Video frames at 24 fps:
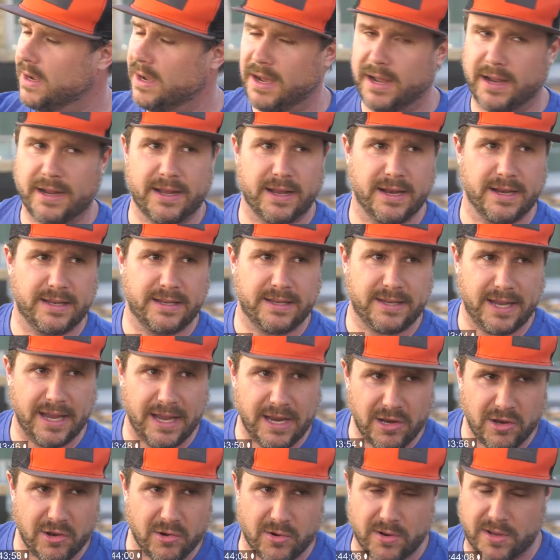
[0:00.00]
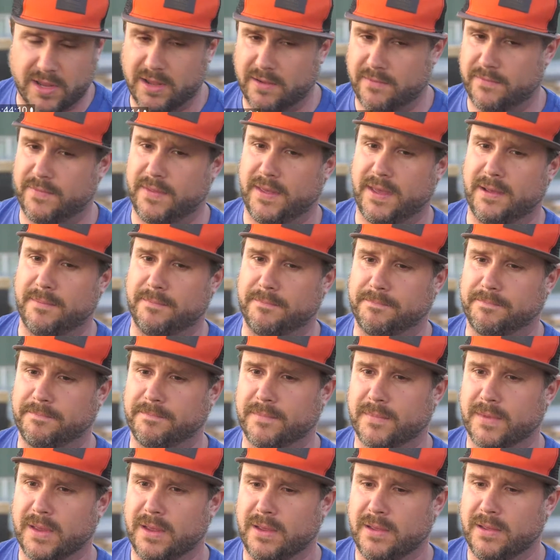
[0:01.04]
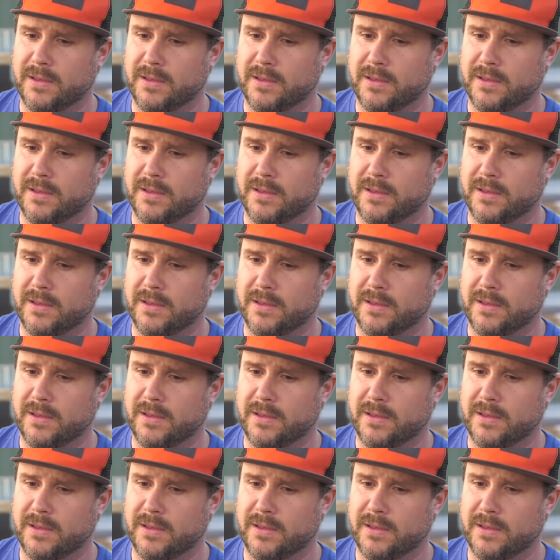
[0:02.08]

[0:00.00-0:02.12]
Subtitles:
I continue to give them